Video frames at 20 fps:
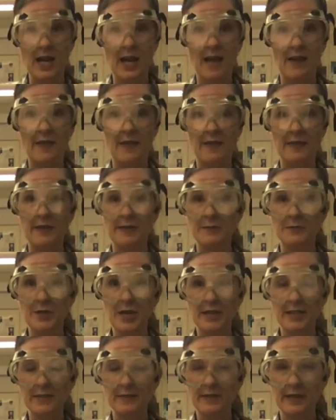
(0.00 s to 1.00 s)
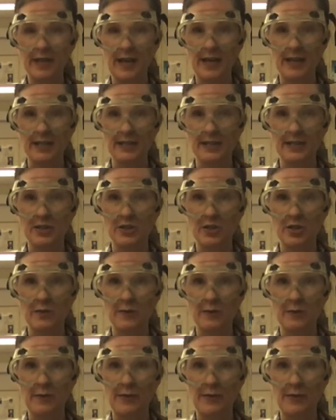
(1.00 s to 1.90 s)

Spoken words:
And then the objective again is to determine